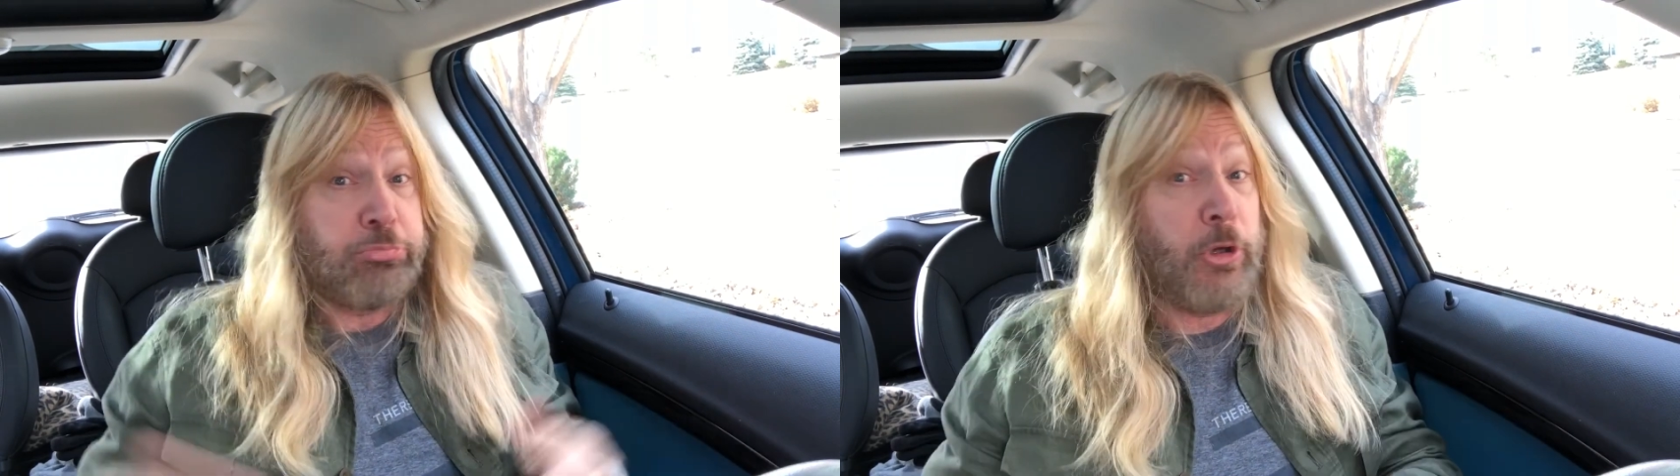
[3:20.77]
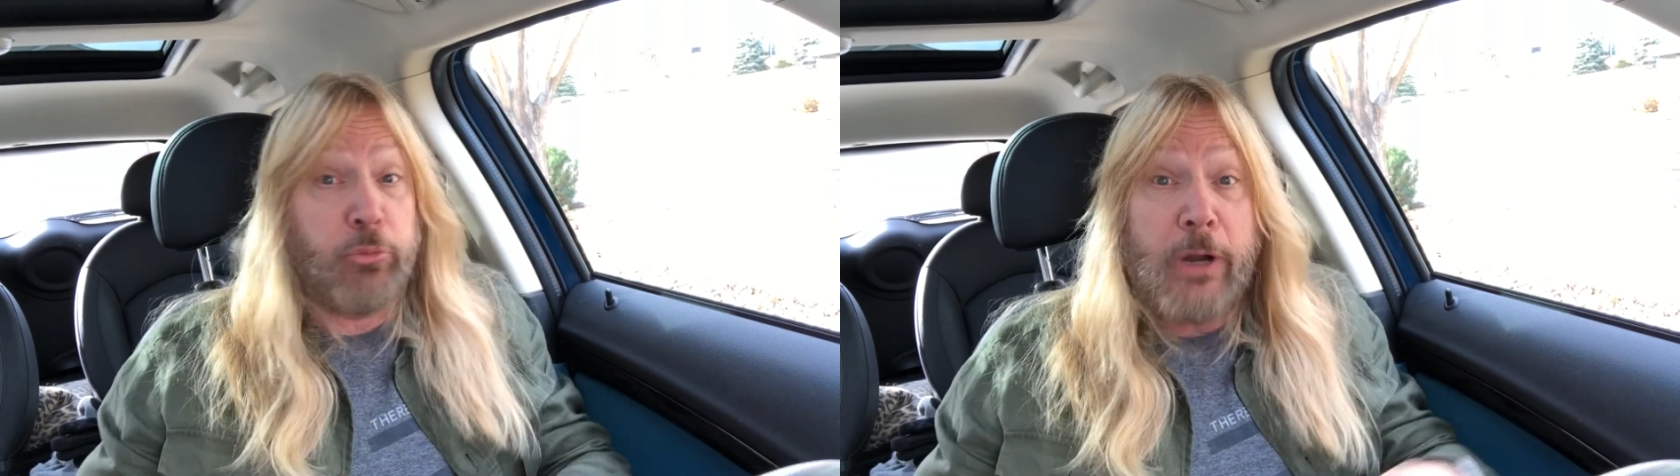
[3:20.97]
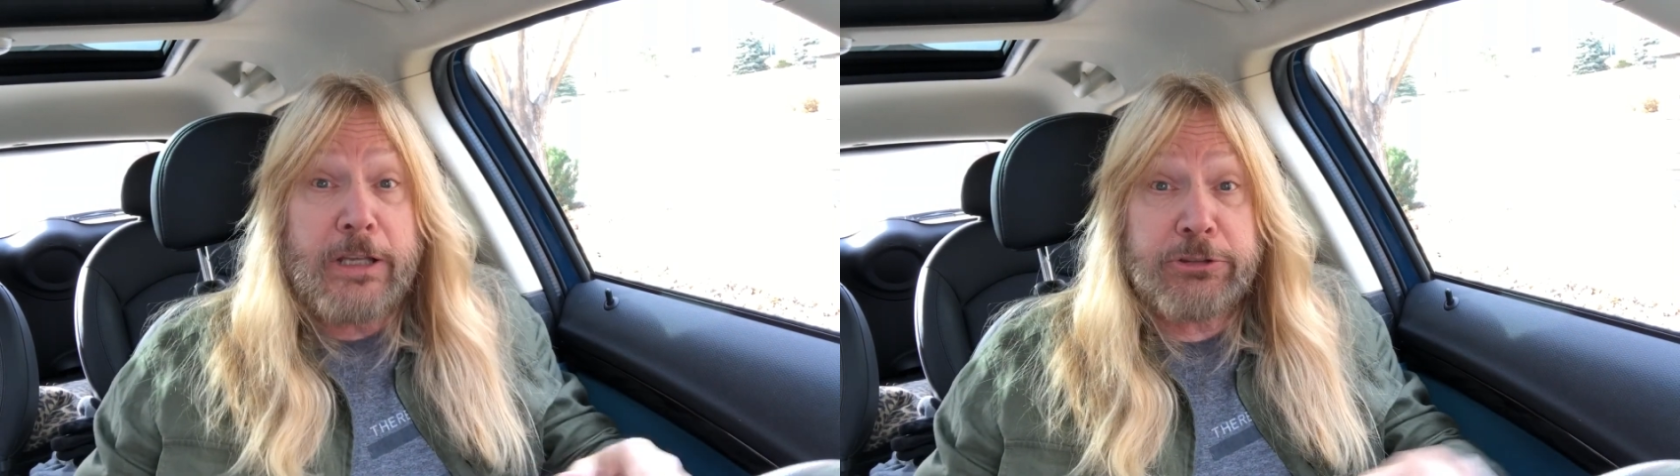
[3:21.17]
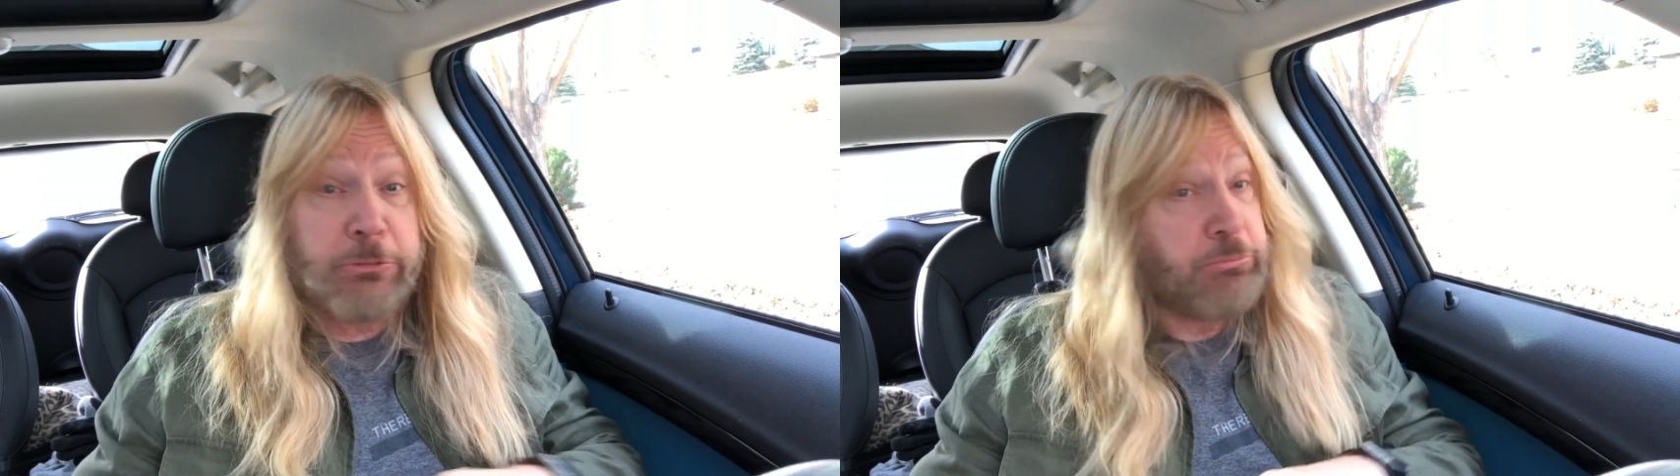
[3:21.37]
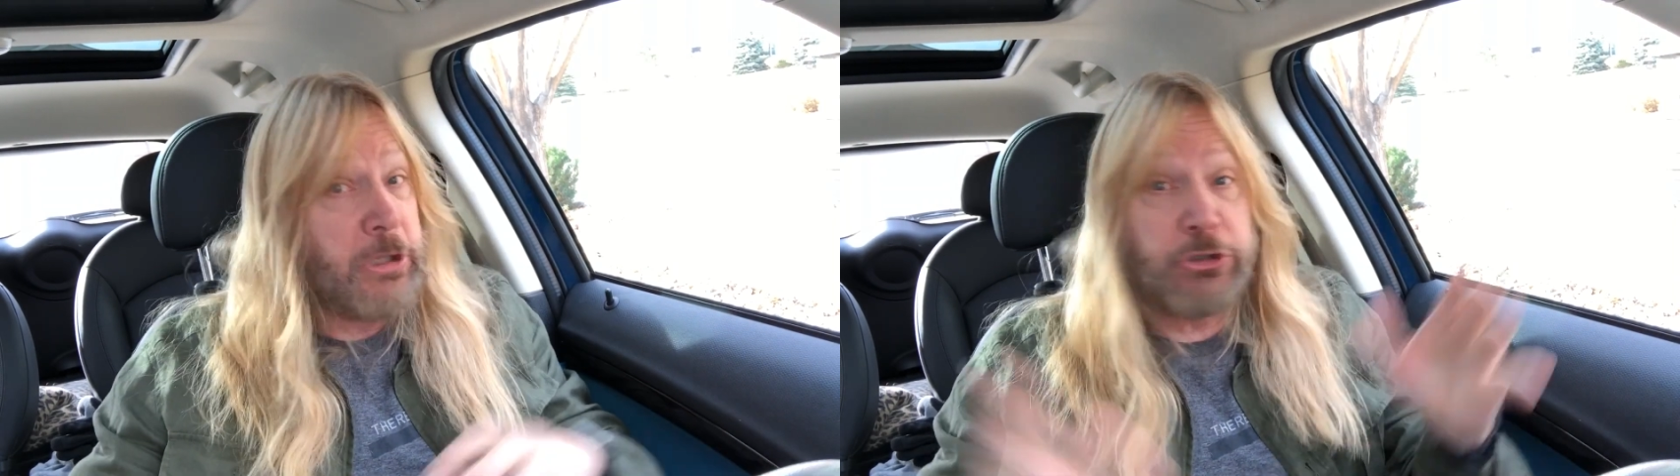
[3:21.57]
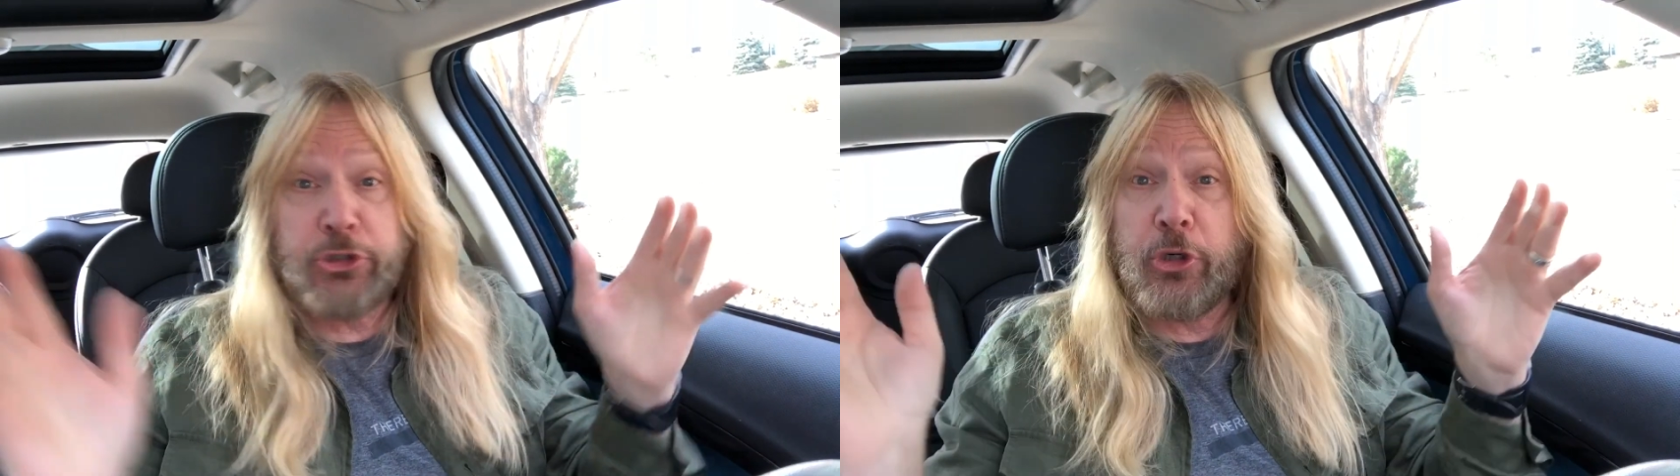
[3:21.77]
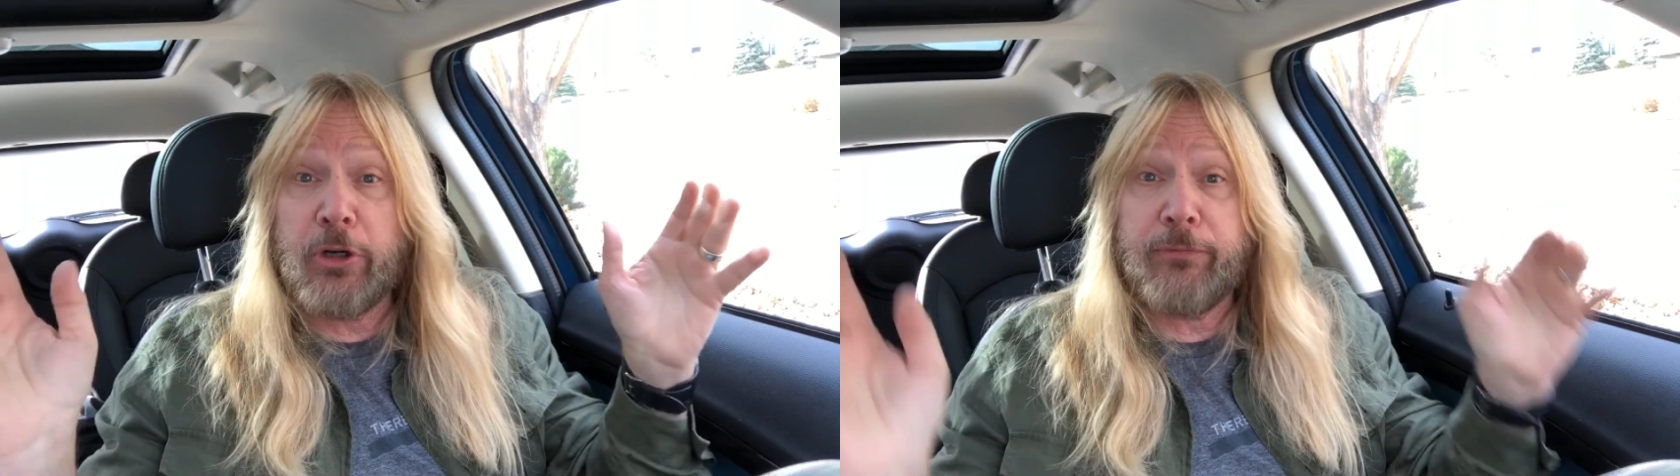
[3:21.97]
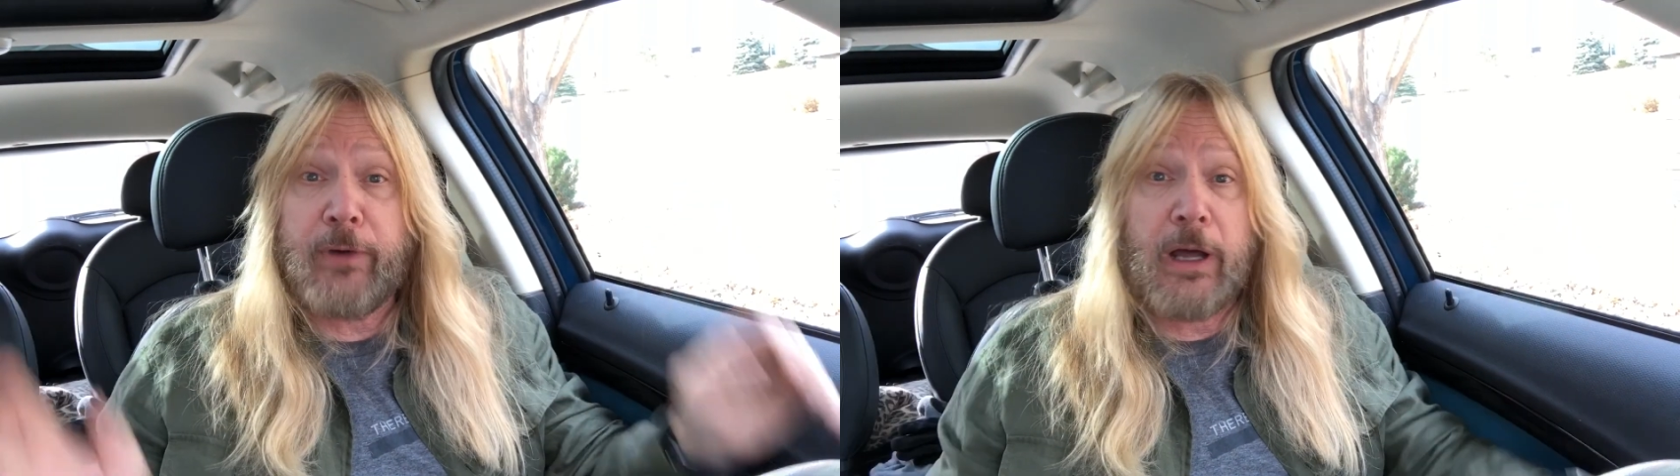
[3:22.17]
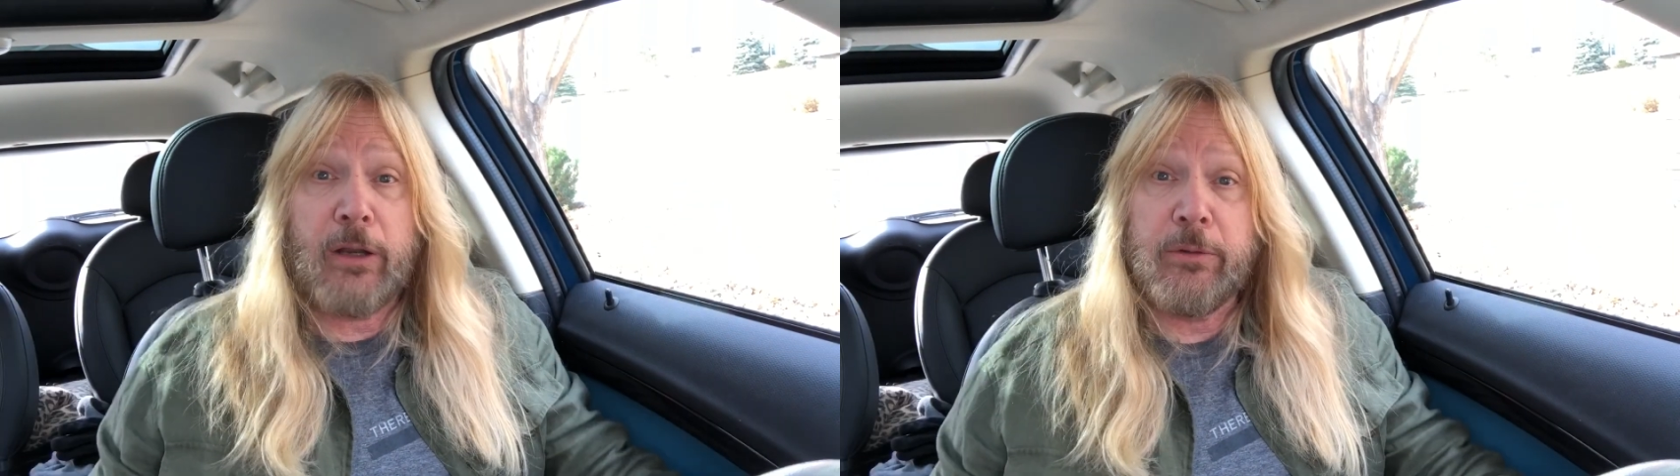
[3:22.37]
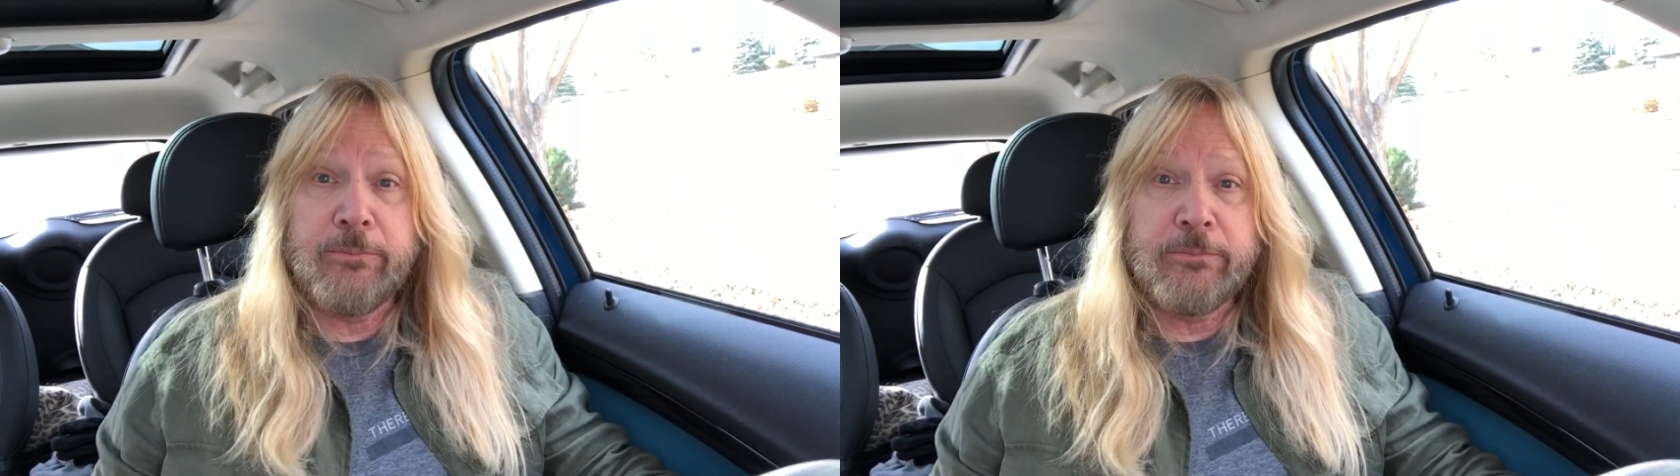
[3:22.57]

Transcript: the rest is sure to follow.